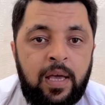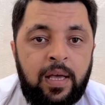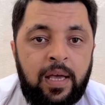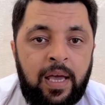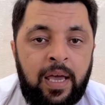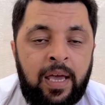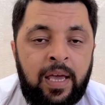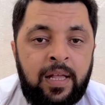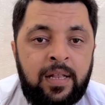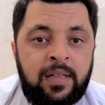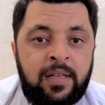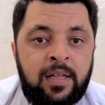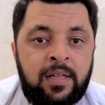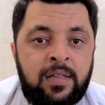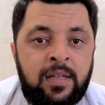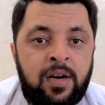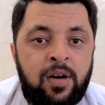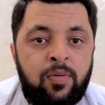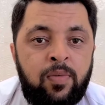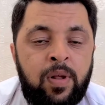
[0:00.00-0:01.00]
And the
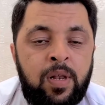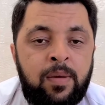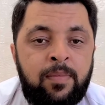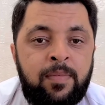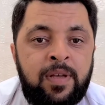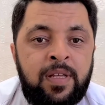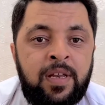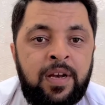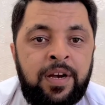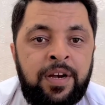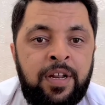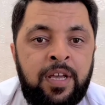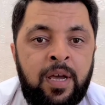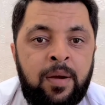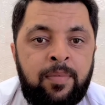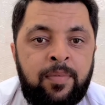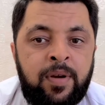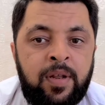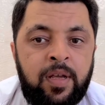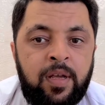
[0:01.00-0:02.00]
third will be D
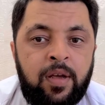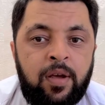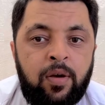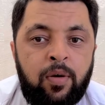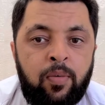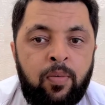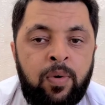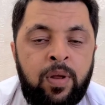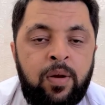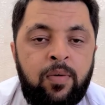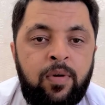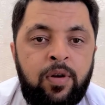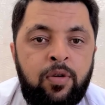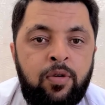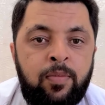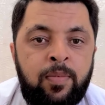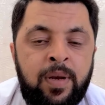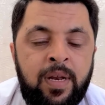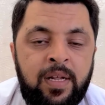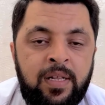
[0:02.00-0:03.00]
F T. Whenever you
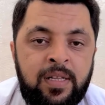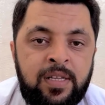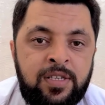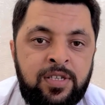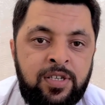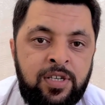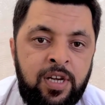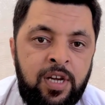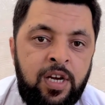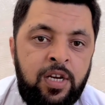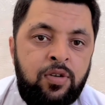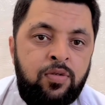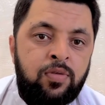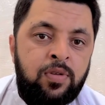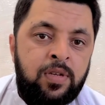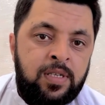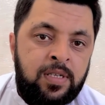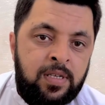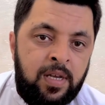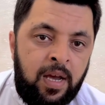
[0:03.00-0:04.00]
bring the steel to
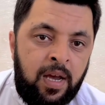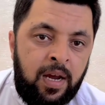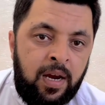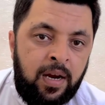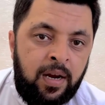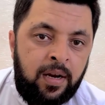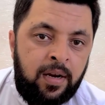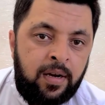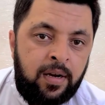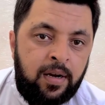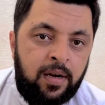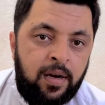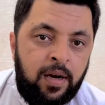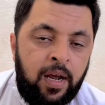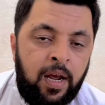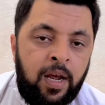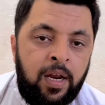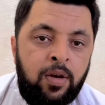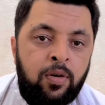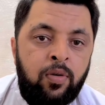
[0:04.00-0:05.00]
the site
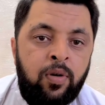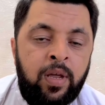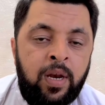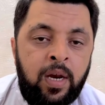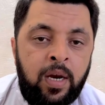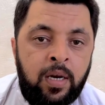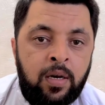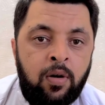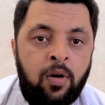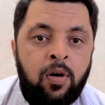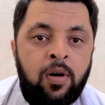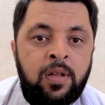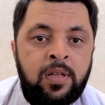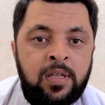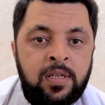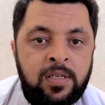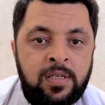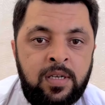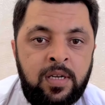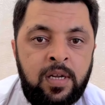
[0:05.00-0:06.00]
and you erect all the
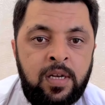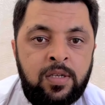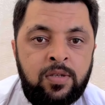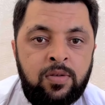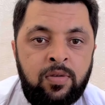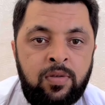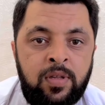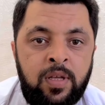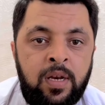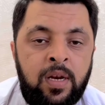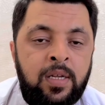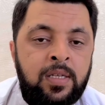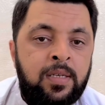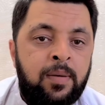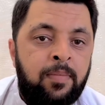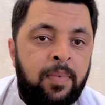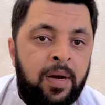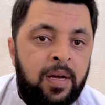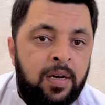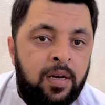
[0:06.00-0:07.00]
steel, so there is a
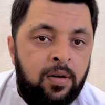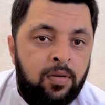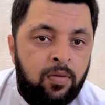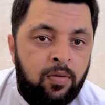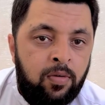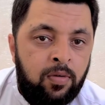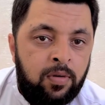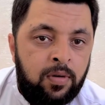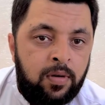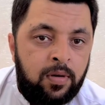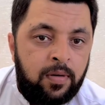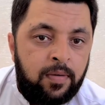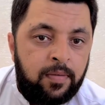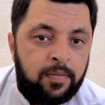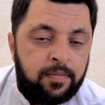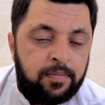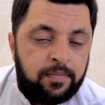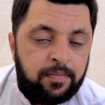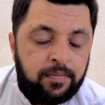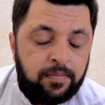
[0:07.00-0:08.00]
final coat,
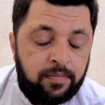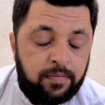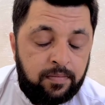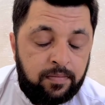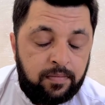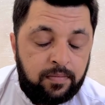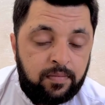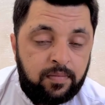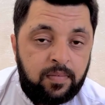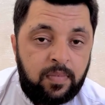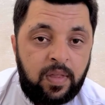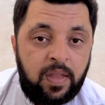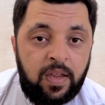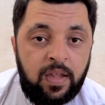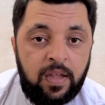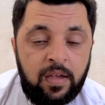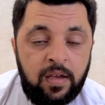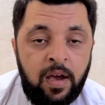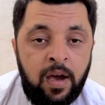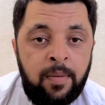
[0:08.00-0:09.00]

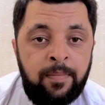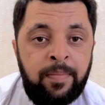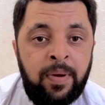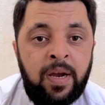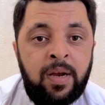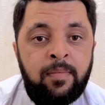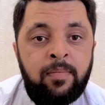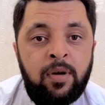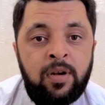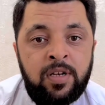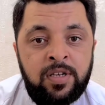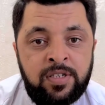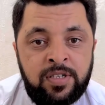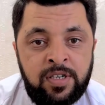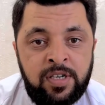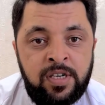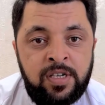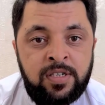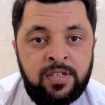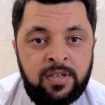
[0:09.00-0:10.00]
a paint for the
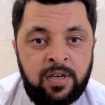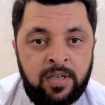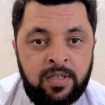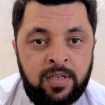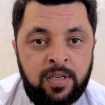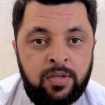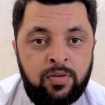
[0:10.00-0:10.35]
steel structure.